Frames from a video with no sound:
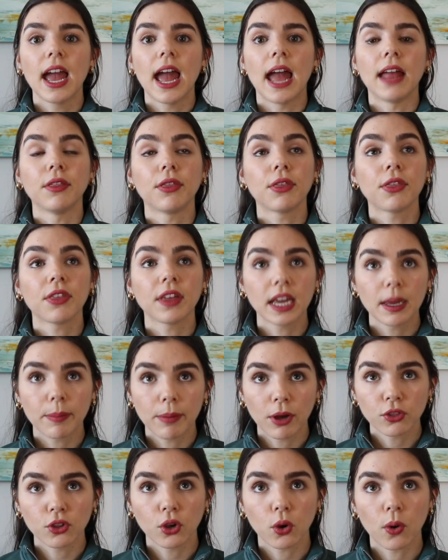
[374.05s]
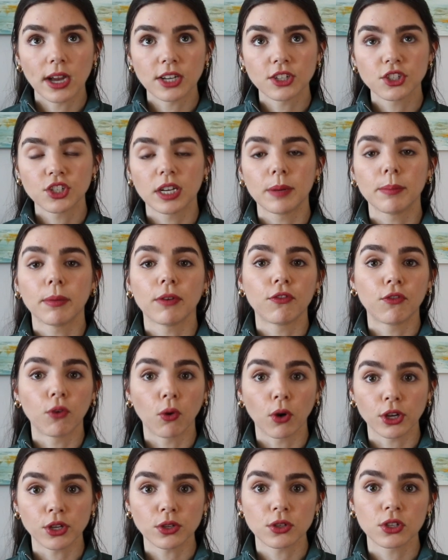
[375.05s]
and think about the question
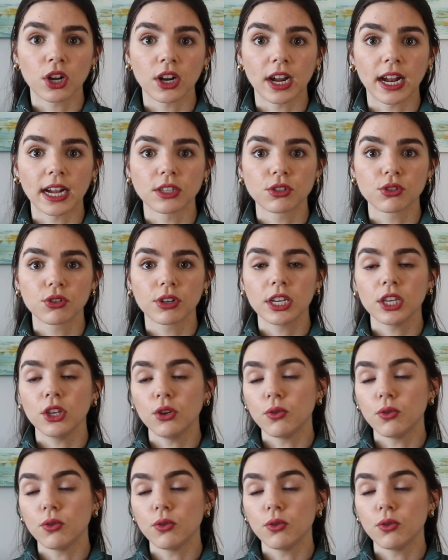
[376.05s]
before you start answering.